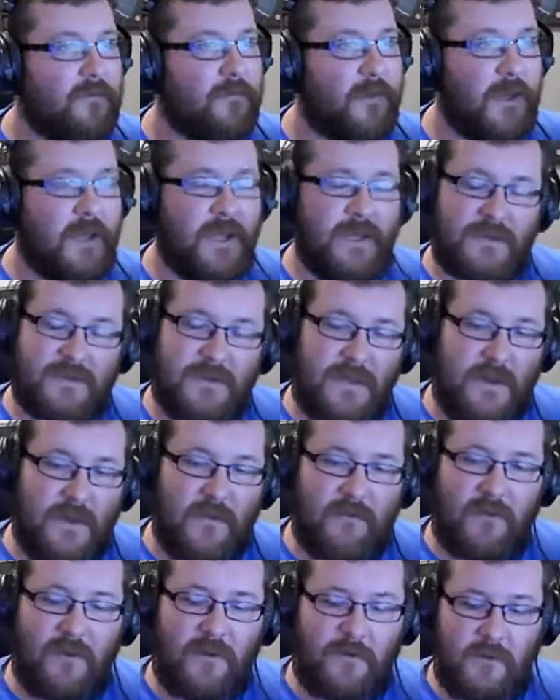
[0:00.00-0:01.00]
But like I
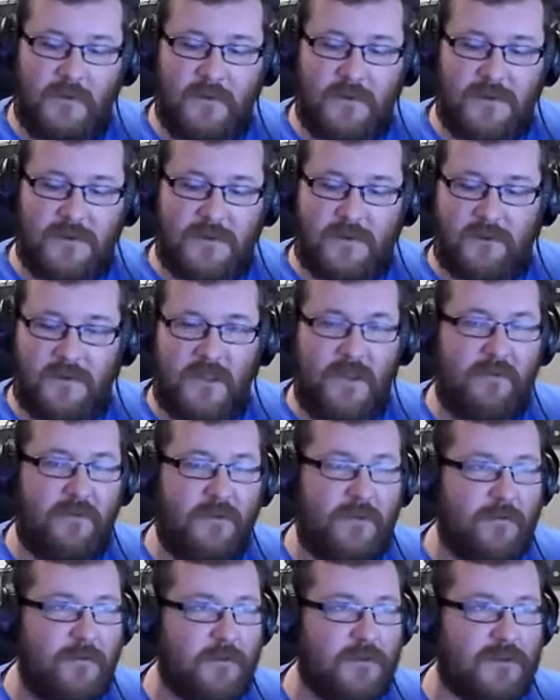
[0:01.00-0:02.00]
said, even if you just
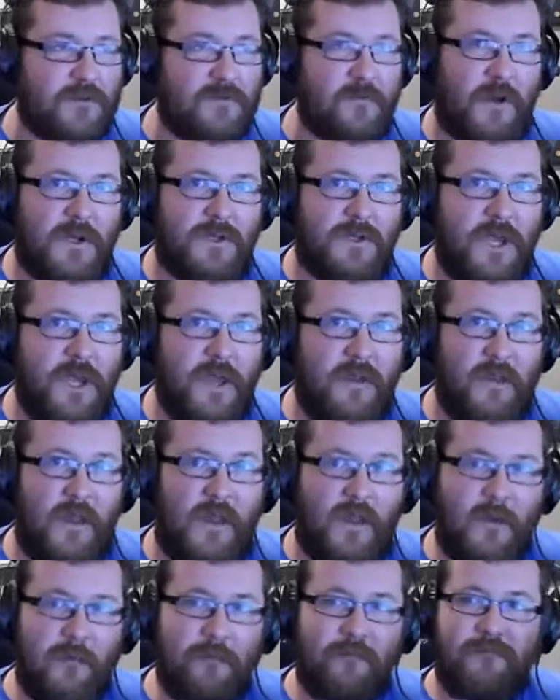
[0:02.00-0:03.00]
watch
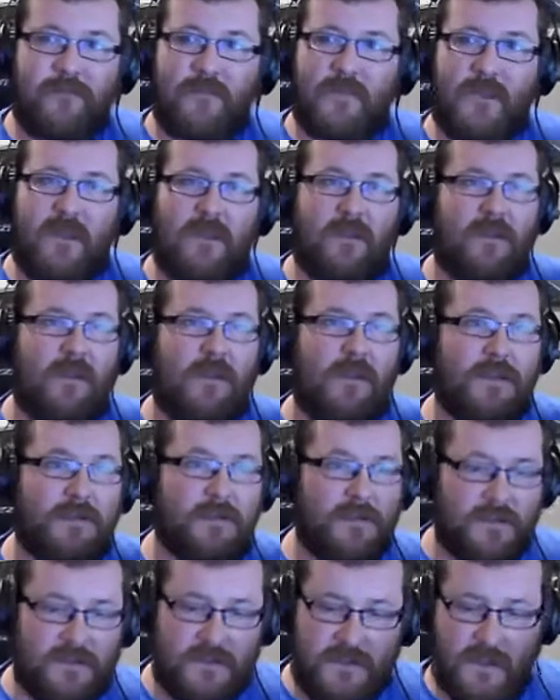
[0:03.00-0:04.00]
Endgame,
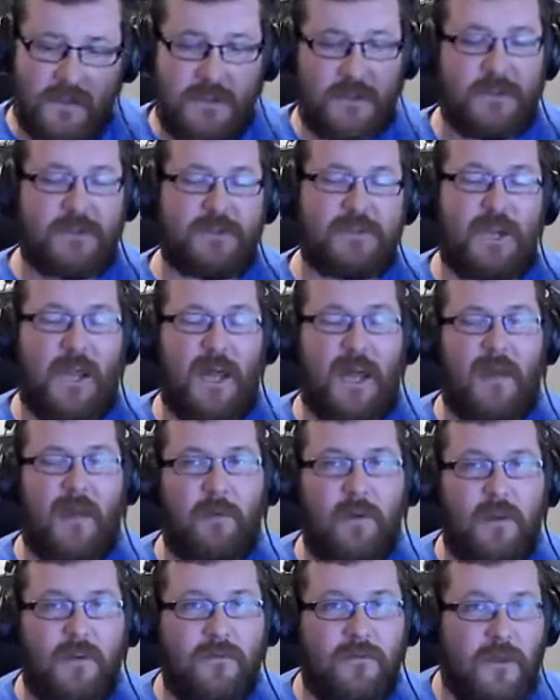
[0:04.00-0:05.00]
it does such a good
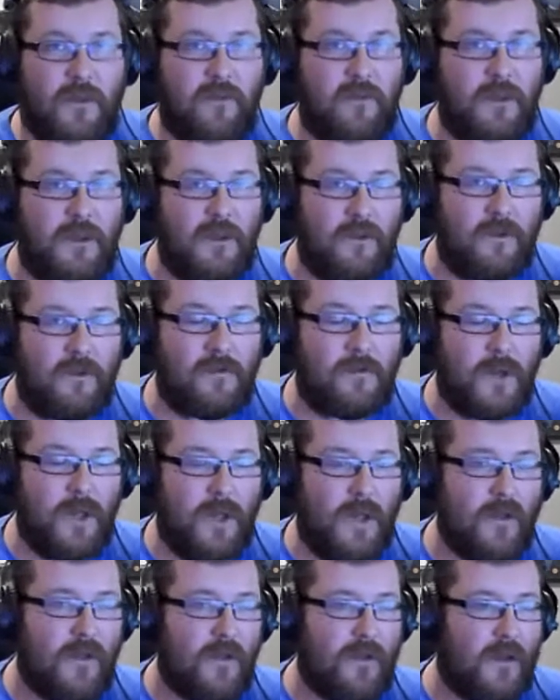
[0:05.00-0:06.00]
job of giving you
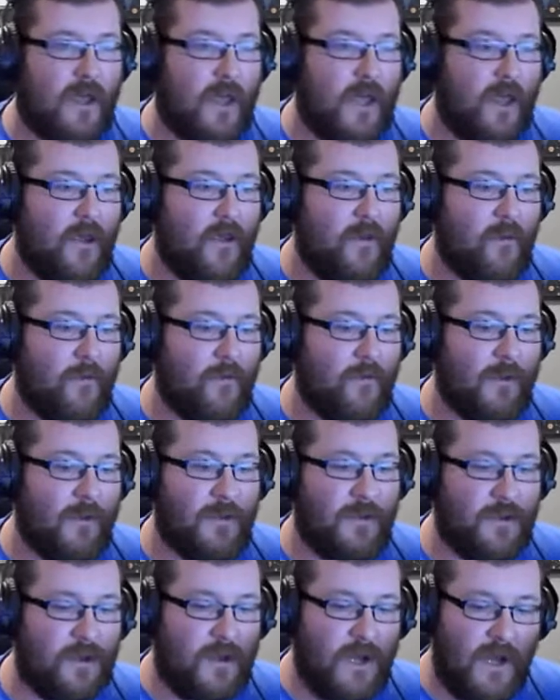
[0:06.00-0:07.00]
a
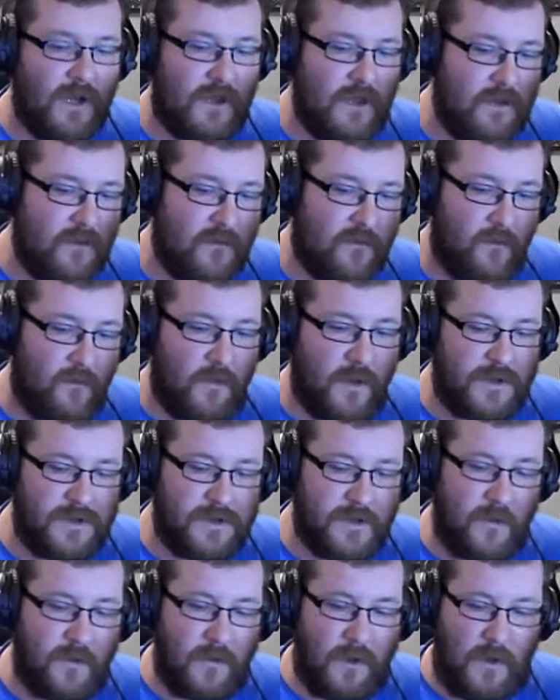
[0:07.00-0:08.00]
really good idea of
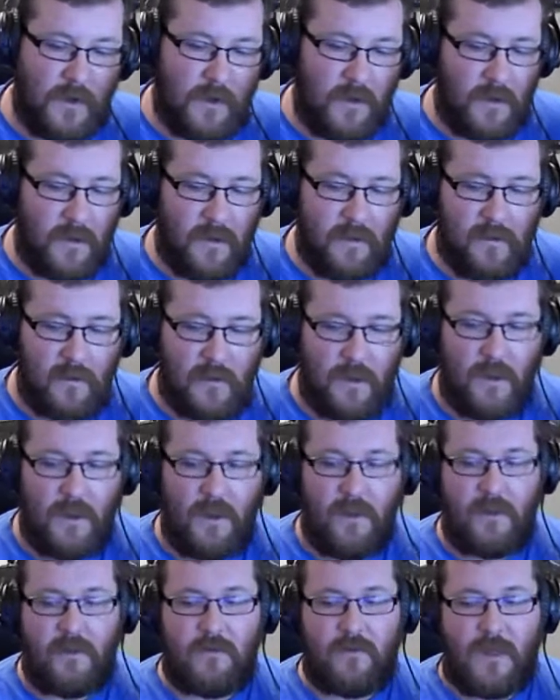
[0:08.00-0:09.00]
what's going on,
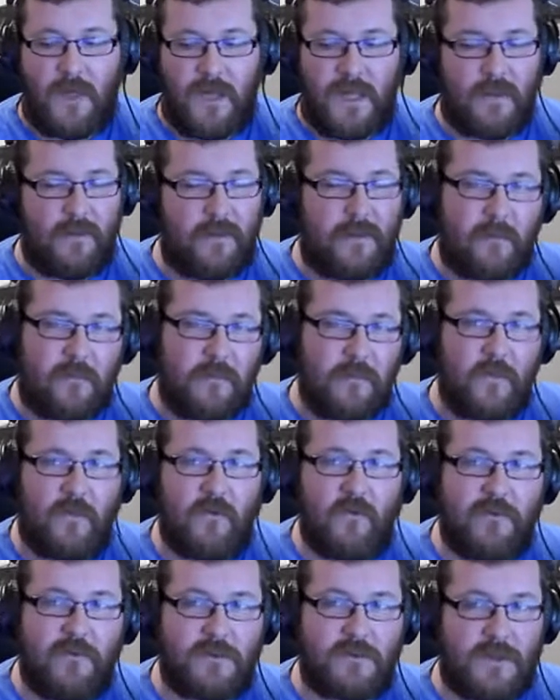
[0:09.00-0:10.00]
that the
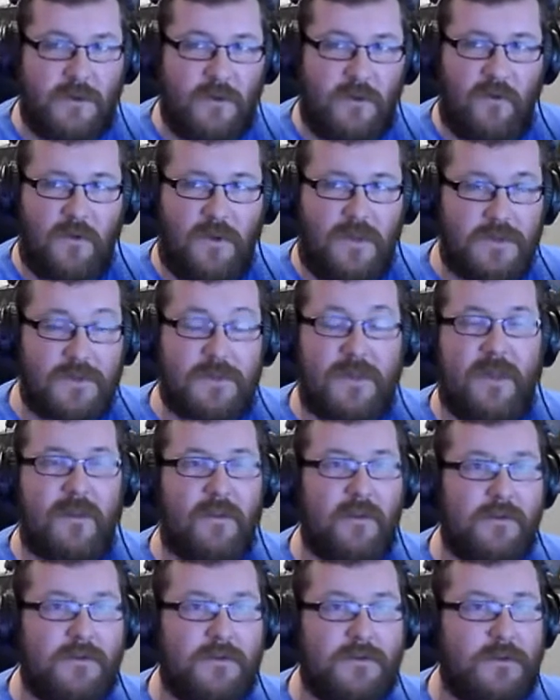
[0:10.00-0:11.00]
movie as a whole can
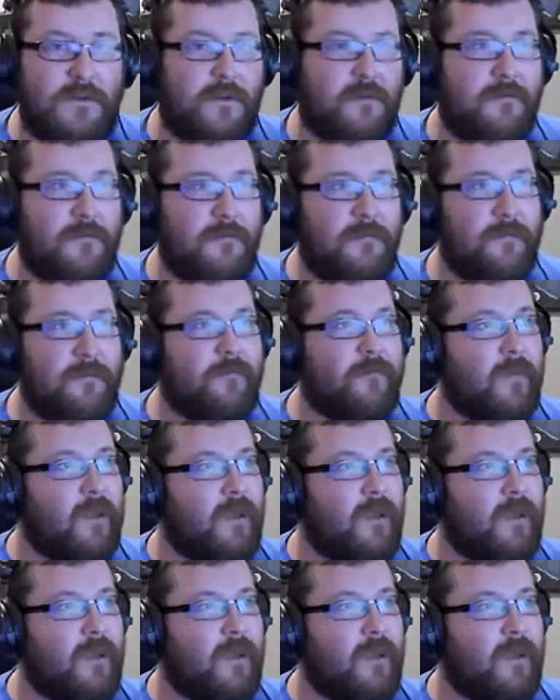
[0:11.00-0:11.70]
stand on its own.